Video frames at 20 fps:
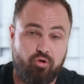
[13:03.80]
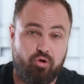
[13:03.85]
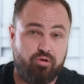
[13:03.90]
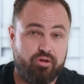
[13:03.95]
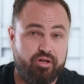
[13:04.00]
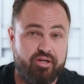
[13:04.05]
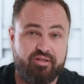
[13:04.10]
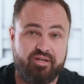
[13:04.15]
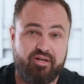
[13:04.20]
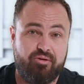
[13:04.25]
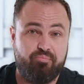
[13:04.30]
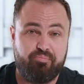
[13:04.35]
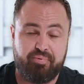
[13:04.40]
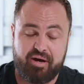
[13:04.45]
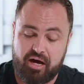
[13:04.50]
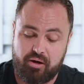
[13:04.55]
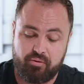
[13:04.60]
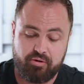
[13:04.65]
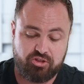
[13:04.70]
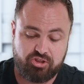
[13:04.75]
all, it can
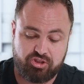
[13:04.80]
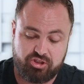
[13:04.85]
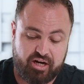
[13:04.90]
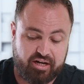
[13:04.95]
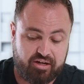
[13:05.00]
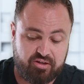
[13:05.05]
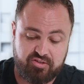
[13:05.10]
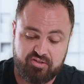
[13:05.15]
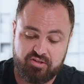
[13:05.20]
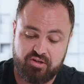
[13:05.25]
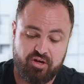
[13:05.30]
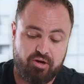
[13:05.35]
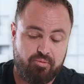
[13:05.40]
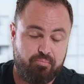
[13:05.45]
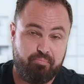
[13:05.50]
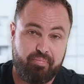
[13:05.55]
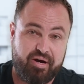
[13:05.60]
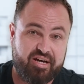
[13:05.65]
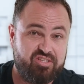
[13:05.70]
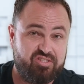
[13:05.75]
power trucks,
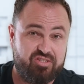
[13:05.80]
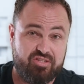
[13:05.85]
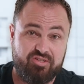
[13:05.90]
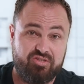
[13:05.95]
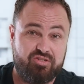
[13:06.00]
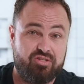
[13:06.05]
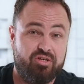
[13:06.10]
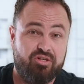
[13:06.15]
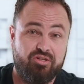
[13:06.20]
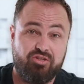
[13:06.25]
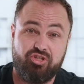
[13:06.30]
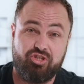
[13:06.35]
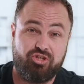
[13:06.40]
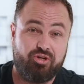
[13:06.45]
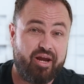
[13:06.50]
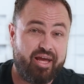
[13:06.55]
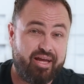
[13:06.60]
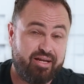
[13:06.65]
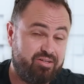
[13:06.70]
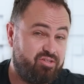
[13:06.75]
buses,
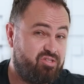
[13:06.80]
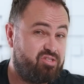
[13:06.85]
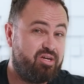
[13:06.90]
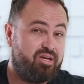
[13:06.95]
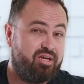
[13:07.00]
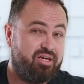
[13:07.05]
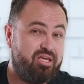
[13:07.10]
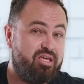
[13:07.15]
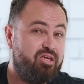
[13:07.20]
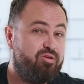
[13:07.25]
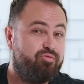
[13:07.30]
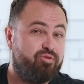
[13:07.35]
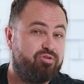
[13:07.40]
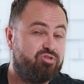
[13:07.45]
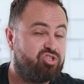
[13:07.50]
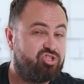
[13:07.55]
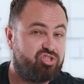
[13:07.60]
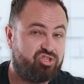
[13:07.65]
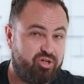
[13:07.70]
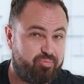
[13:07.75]
trains, even
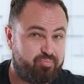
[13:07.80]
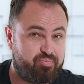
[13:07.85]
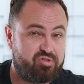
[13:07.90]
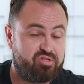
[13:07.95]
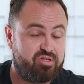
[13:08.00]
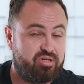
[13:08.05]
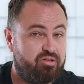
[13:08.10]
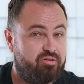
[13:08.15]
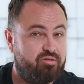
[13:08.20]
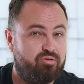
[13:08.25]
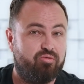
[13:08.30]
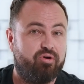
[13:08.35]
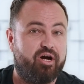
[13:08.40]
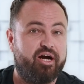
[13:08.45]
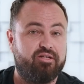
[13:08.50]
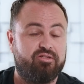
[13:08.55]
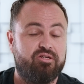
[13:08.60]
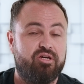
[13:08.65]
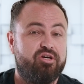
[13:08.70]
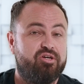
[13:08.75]
ships in the
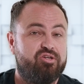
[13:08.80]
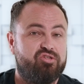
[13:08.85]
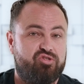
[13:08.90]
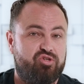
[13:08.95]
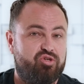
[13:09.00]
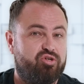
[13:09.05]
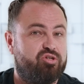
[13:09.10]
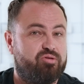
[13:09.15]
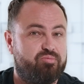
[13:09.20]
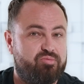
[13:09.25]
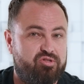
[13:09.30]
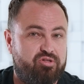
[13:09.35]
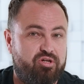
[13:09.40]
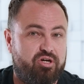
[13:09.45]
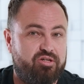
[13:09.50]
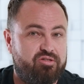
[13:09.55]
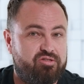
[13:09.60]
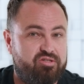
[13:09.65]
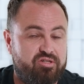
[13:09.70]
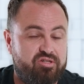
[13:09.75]
right
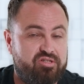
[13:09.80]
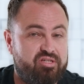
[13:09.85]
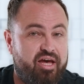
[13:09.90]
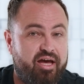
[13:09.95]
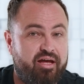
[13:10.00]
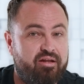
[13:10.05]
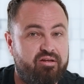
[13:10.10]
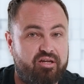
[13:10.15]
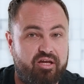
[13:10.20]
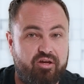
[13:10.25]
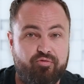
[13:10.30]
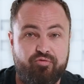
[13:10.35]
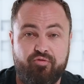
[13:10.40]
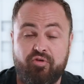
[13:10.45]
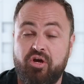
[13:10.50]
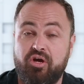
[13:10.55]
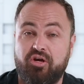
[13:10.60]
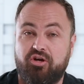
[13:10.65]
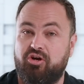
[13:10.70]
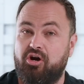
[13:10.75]
circumstances. And if
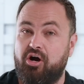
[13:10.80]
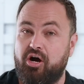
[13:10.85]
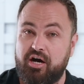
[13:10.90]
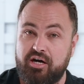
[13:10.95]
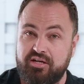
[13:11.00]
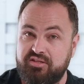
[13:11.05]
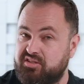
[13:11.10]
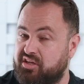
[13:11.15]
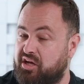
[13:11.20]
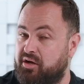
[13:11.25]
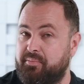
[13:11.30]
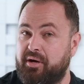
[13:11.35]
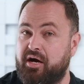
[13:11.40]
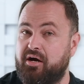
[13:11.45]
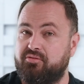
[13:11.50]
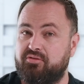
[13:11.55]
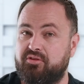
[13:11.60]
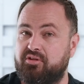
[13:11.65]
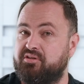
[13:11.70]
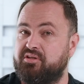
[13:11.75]
cars come
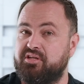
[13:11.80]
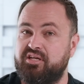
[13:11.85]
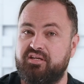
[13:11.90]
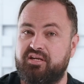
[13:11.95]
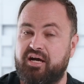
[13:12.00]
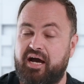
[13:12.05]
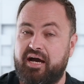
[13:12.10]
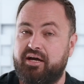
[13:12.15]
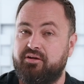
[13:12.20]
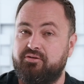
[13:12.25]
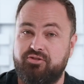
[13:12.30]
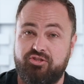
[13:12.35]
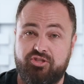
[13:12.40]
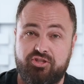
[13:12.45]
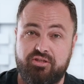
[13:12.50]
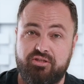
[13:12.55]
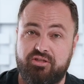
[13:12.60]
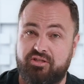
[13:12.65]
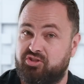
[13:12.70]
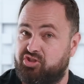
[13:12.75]
out that need
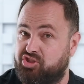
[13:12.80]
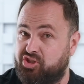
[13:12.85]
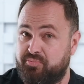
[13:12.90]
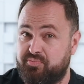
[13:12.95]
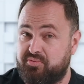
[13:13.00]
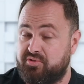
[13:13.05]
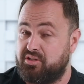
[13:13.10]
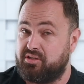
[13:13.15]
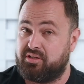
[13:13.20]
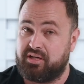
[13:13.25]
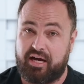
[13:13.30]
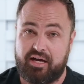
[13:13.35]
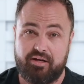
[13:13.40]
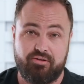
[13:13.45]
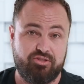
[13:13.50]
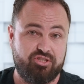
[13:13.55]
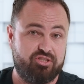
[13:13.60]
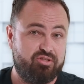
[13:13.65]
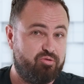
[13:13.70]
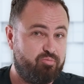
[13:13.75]
hydrogen, and ships need
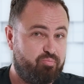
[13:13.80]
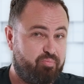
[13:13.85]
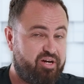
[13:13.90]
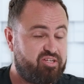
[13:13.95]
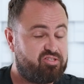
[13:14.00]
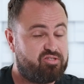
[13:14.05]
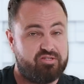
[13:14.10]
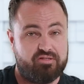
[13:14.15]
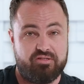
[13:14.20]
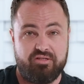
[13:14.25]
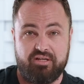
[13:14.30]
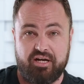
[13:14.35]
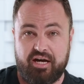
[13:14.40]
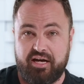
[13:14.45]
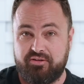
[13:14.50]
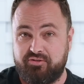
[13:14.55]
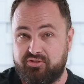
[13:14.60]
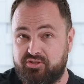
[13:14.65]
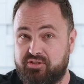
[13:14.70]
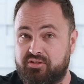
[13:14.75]
hydrogen, and buses need
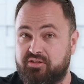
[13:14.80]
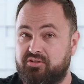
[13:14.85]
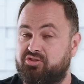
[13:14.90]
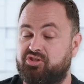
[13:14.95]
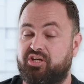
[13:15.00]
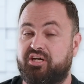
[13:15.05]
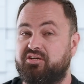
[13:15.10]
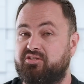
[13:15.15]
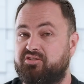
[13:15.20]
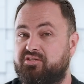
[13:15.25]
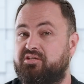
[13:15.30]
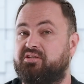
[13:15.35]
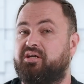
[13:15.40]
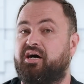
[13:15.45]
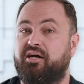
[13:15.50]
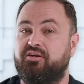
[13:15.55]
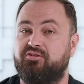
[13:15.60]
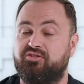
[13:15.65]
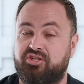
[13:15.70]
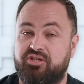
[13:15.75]
hydrogen, and trucks need
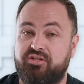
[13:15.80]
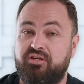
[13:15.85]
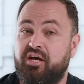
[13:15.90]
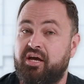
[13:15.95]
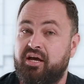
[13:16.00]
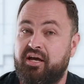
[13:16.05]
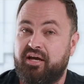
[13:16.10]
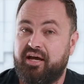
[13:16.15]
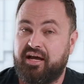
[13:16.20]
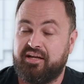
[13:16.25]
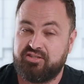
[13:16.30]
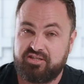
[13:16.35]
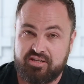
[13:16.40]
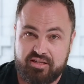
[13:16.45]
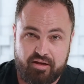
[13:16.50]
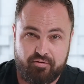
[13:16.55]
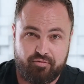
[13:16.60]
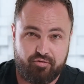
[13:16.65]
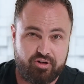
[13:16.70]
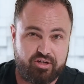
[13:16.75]
hydrogen, and South
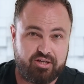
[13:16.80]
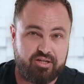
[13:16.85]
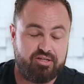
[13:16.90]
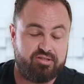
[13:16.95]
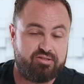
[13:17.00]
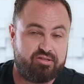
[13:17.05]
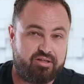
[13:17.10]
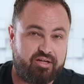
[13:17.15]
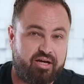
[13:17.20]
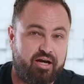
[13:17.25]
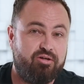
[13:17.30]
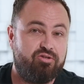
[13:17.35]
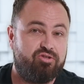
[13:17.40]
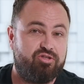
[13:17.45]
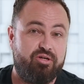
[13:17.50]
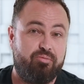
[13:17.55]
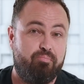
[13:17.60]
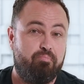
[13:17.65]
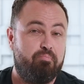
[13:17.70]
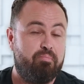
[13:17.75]
Africa is the
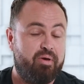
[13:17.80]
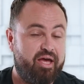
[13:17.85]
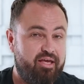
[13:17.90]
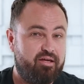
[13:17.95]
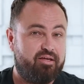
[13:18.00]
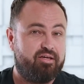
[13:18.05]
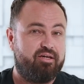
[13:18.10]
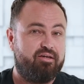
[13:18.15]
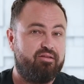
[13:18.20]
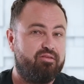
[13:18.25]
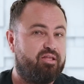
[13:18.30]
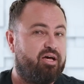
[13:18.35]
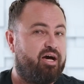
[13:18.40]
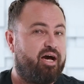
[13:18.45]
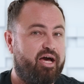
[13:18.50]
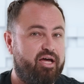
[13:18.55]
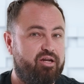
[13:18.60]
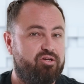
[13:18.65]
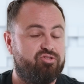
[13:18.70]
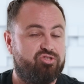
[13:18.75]
country making the
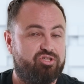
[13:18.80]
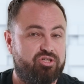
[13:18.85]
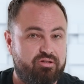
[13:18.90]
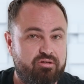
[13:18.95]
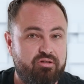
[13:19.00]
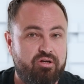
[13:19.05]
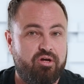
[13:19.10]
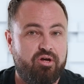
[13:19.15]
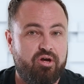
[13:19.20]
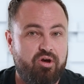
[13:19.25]
hydrogen,